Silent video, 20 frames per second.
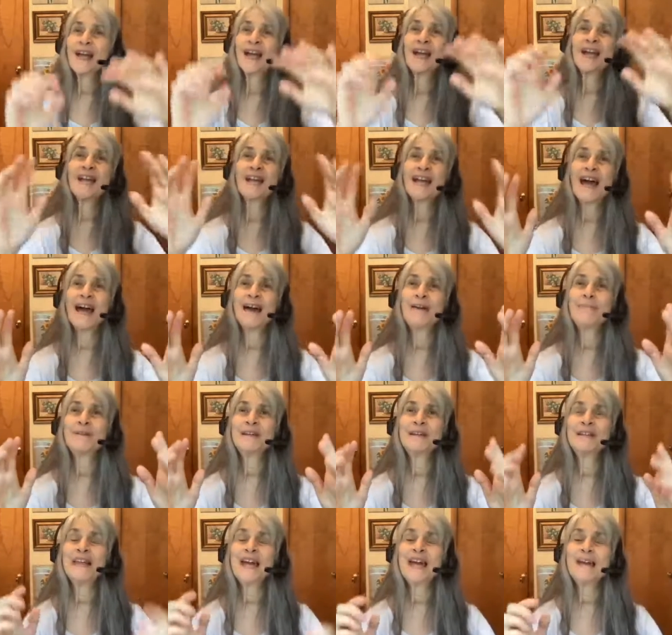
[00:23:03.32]
and
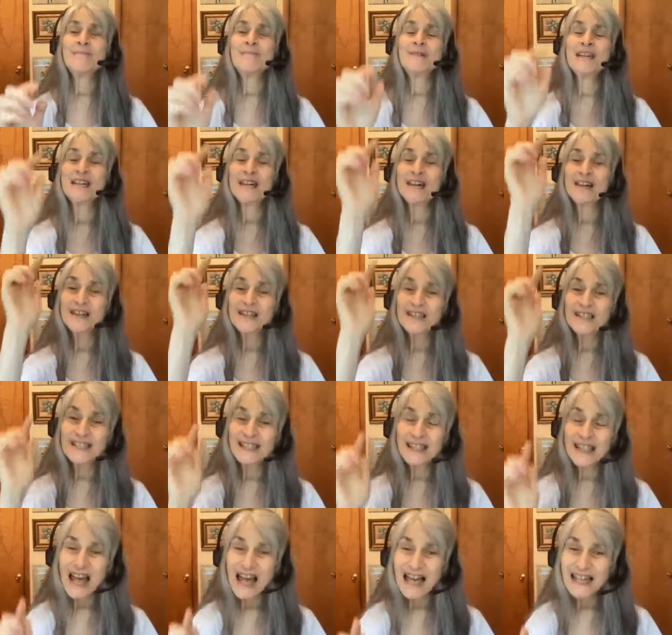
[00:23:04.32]
happy day, because
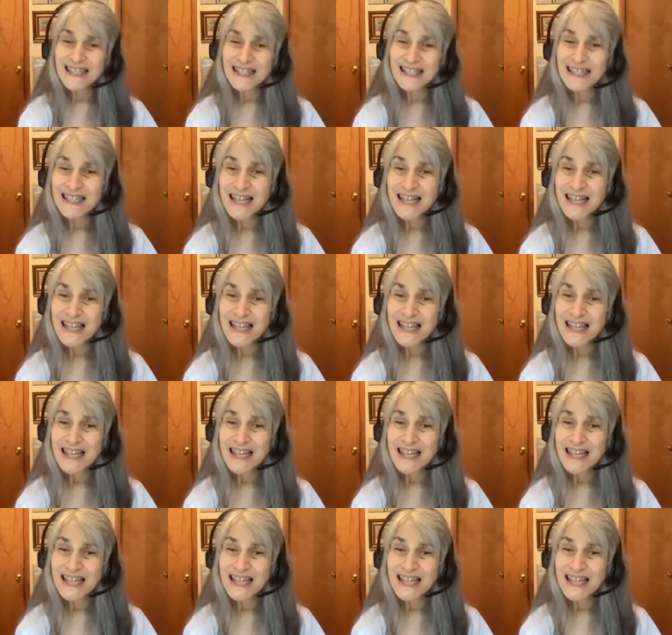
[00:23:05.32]
lots